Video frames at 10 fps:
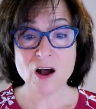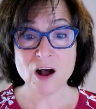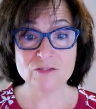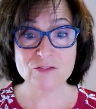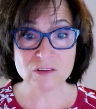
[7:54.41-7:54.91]

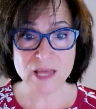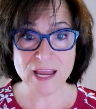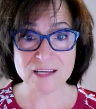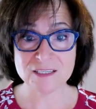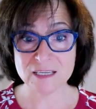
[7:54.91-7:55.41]
of the
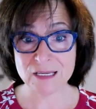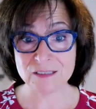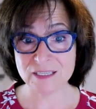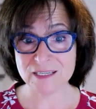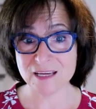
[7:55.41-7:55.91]
landed
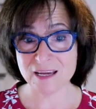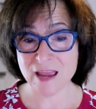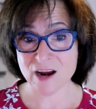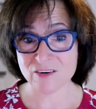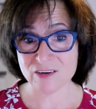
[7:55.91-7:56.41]
elite
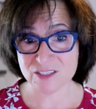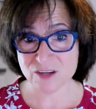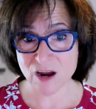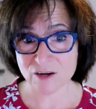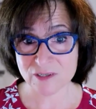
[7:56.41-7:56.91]
and
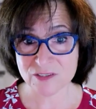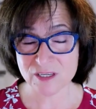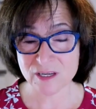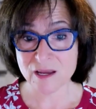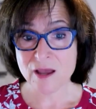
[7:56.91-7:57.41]

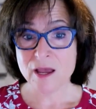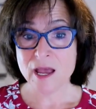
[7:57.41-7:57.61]
aristocracy.